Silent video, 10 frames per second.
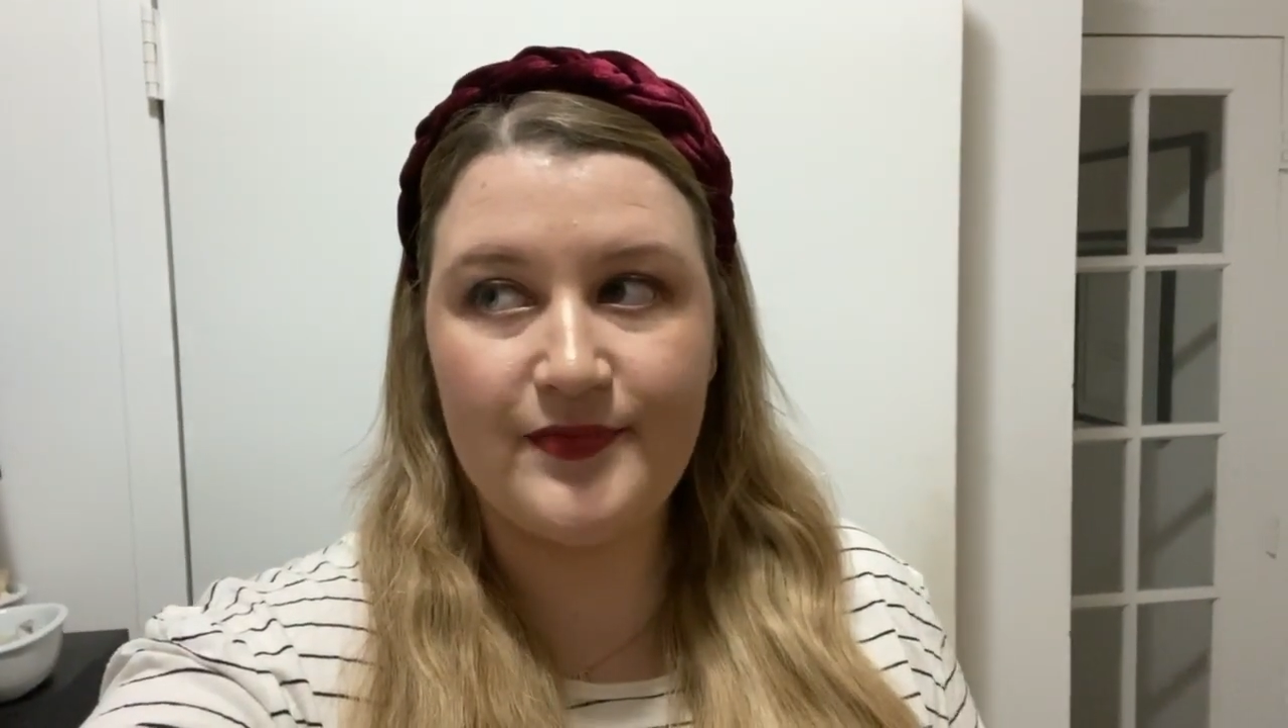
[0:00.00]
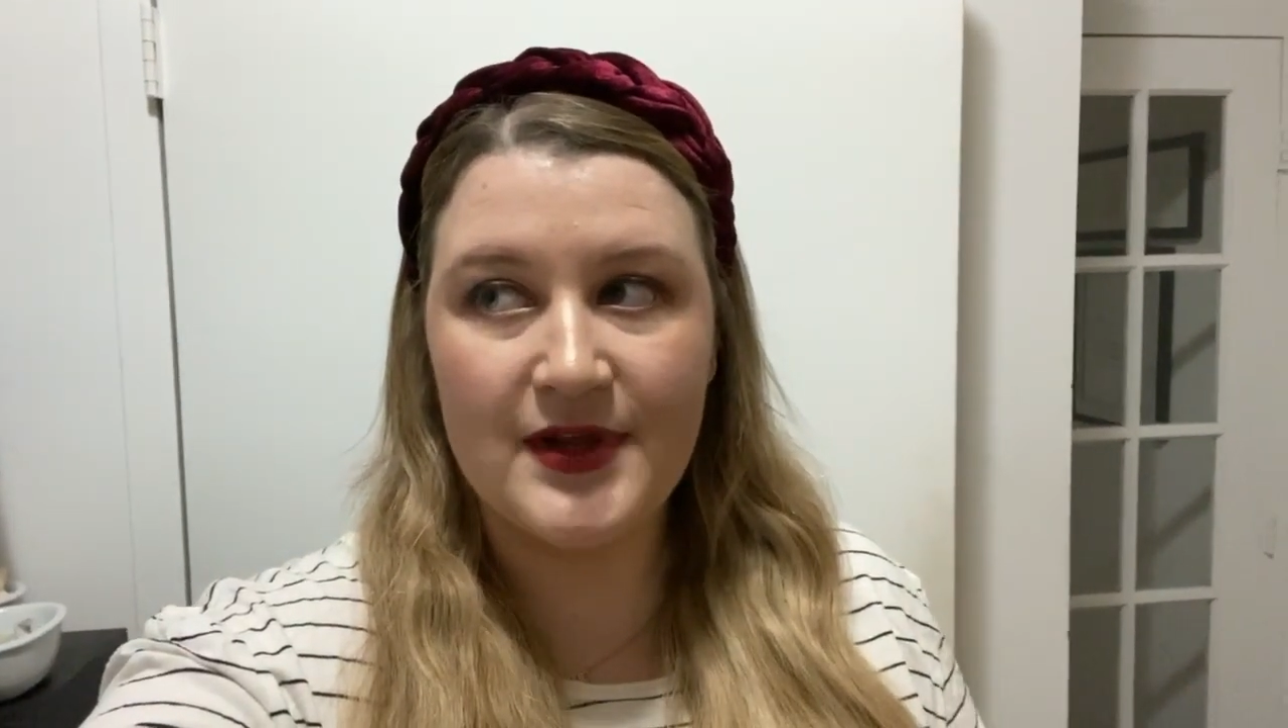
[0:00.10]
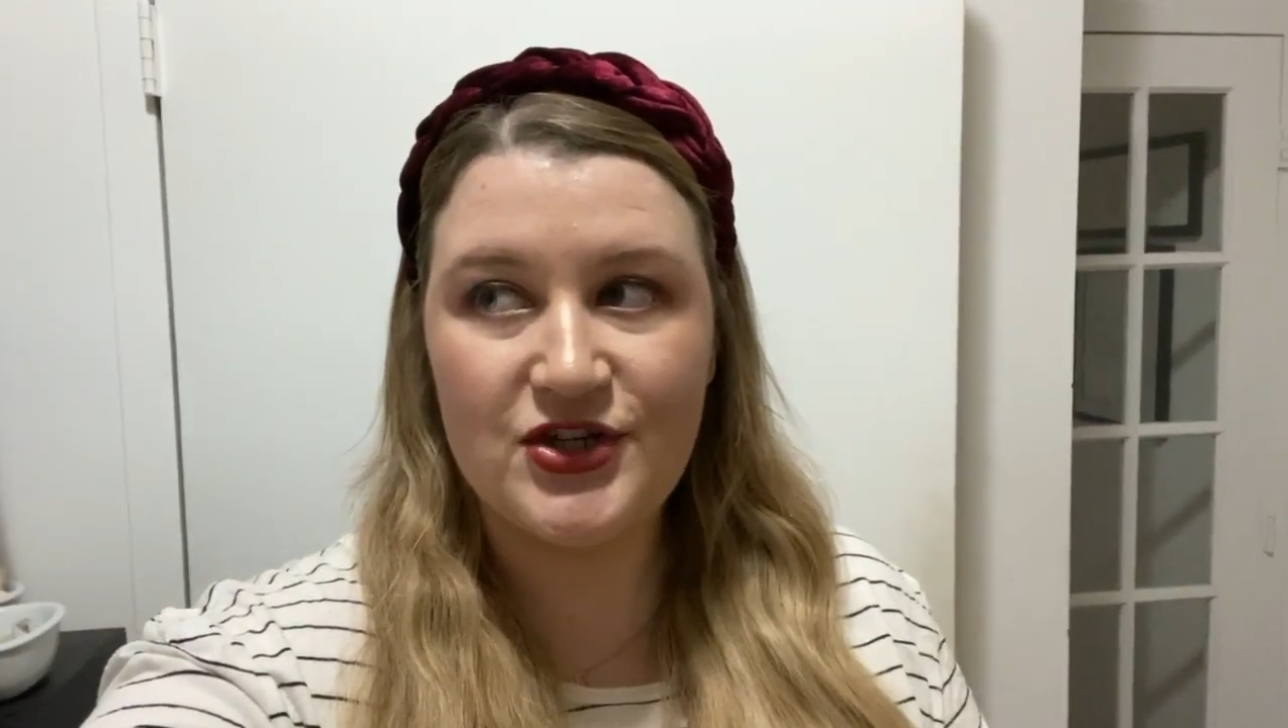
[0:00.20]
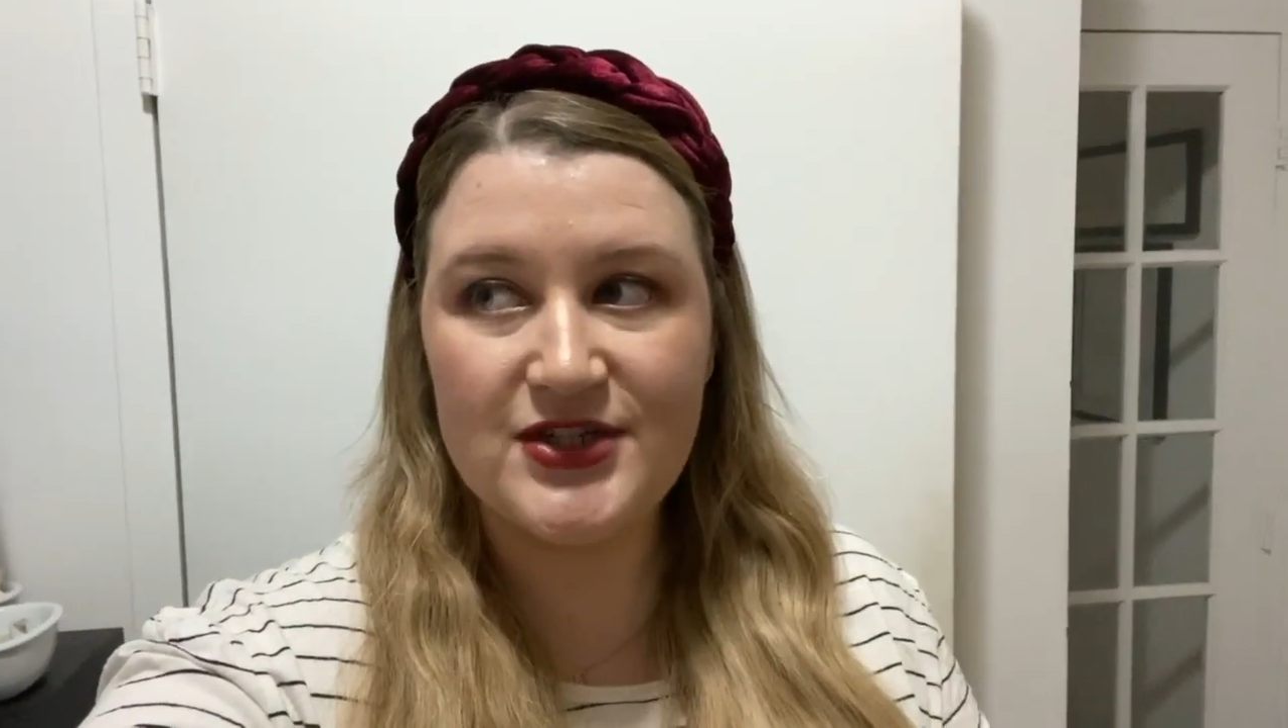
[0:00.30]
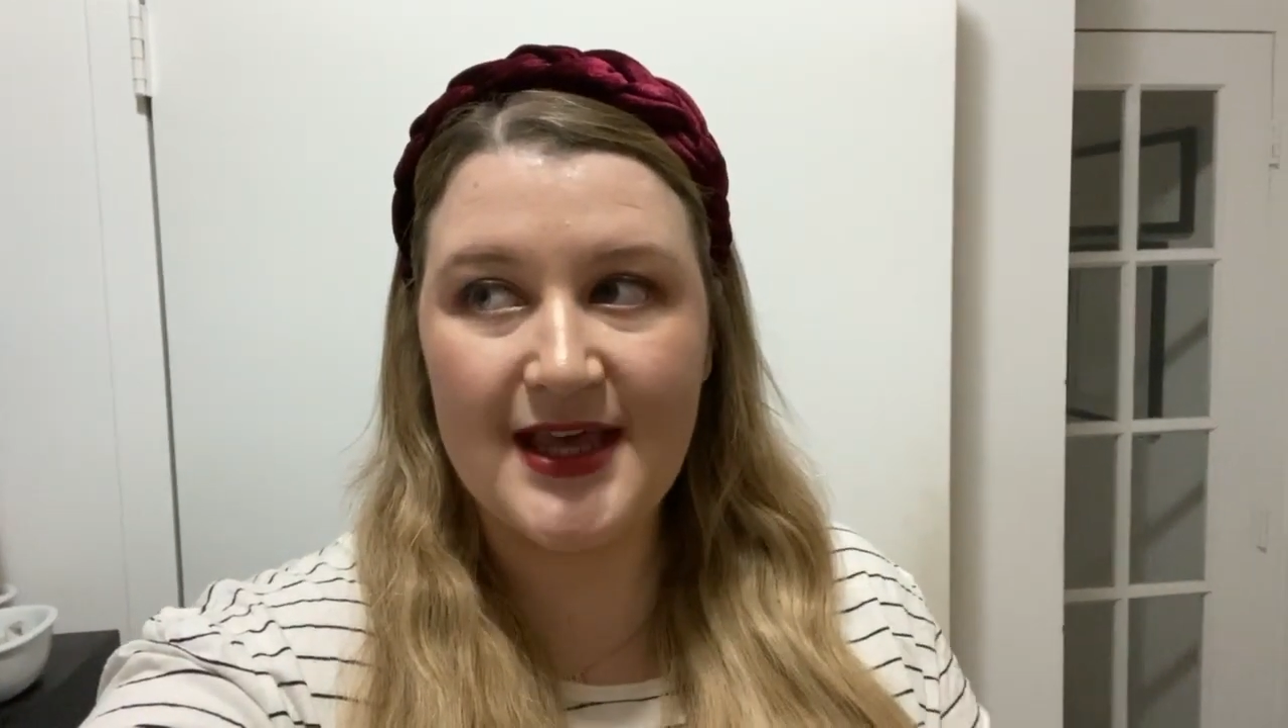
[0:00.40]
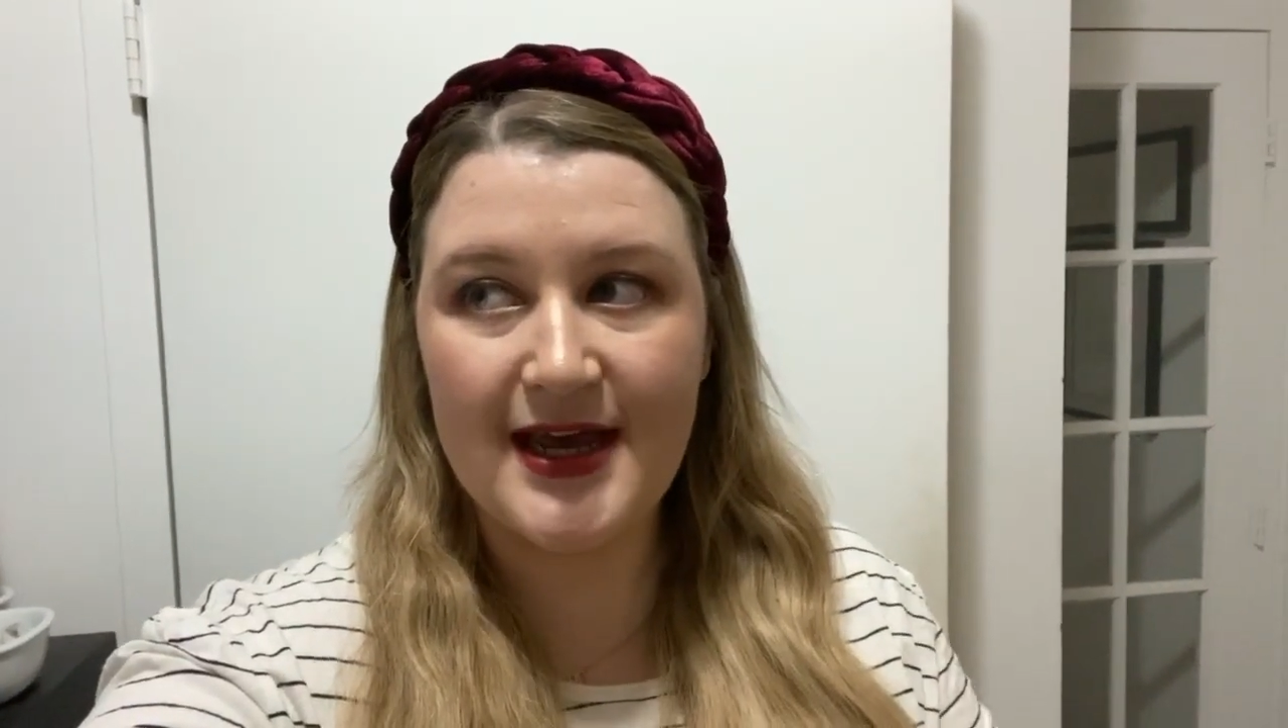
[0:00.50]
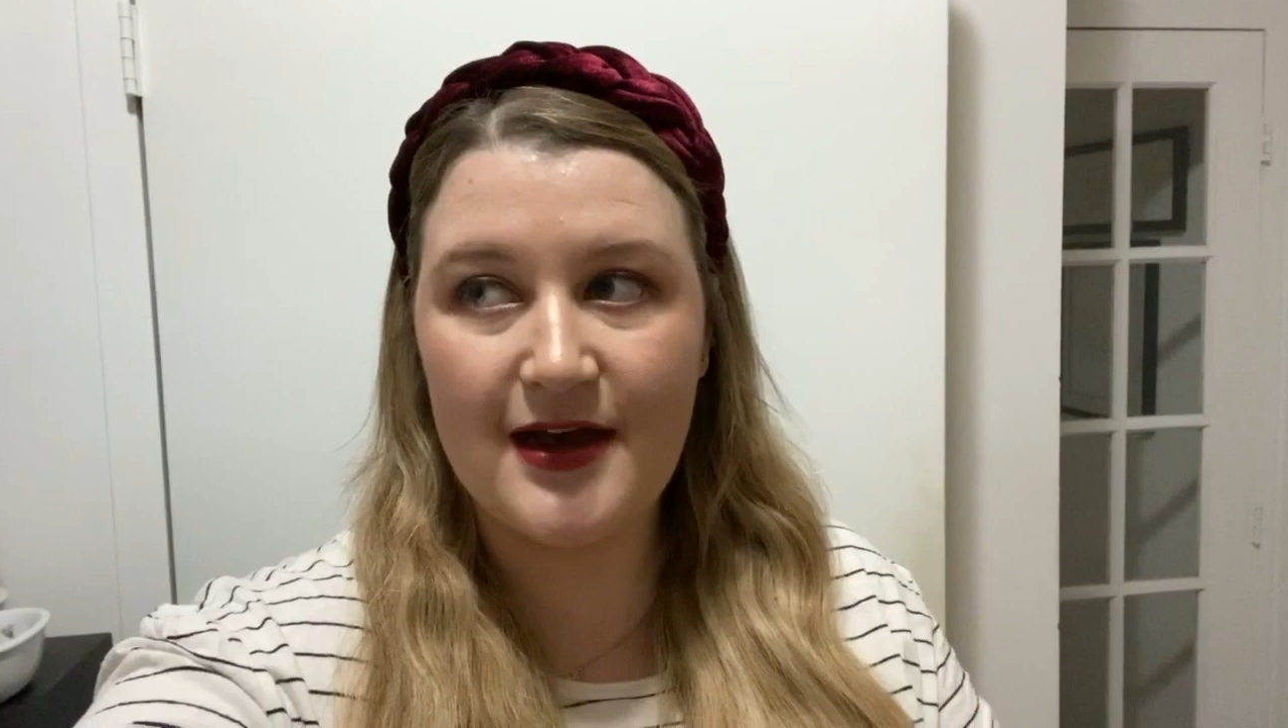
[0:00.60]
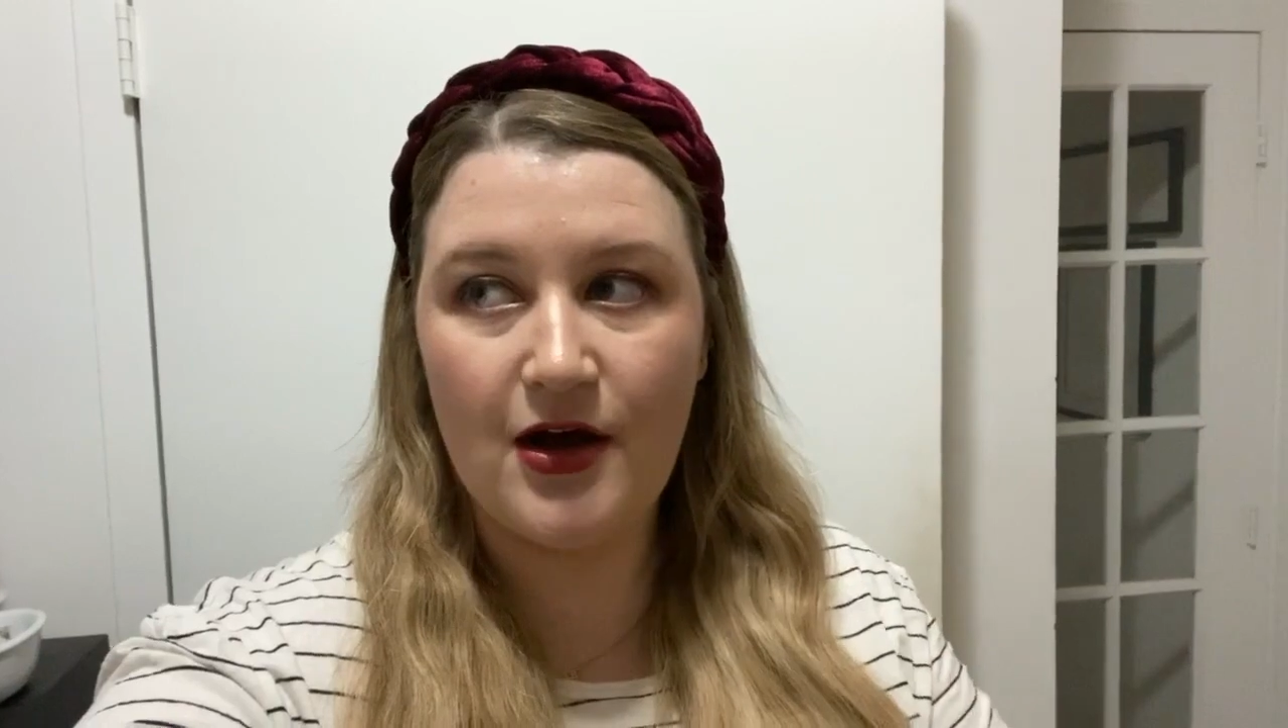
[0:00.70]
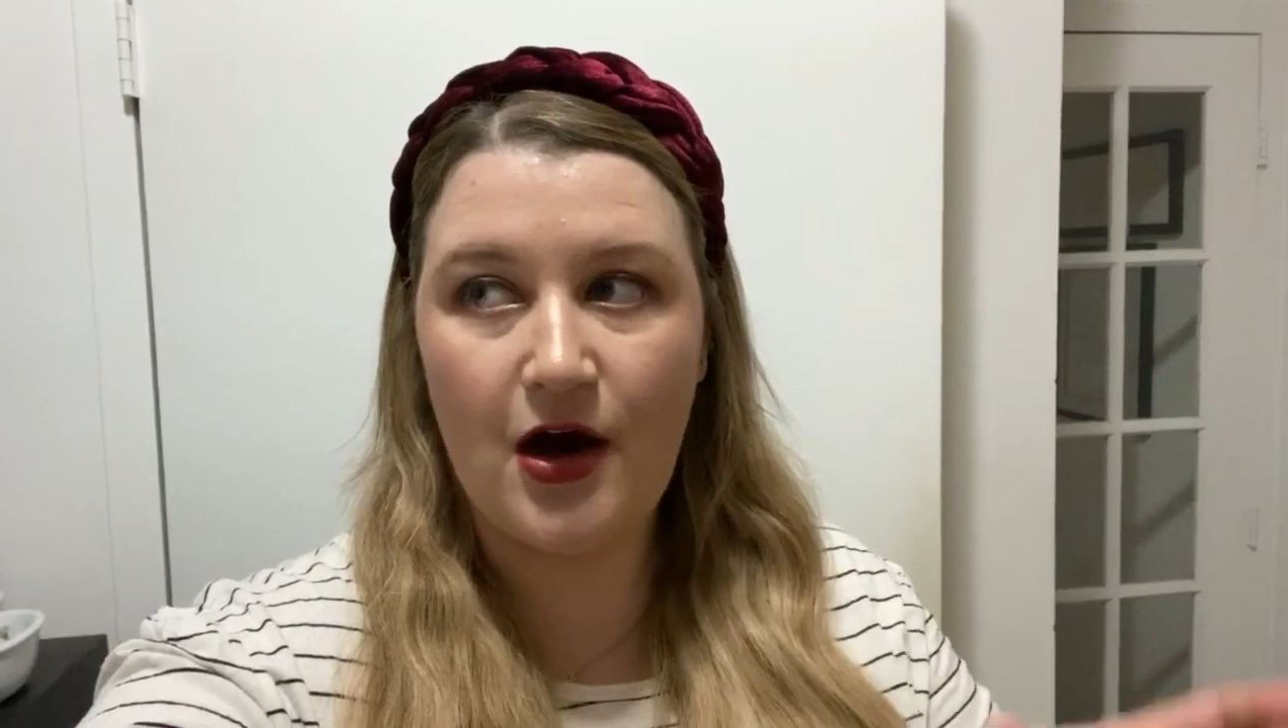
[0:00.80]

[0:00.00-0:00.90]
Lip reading: just like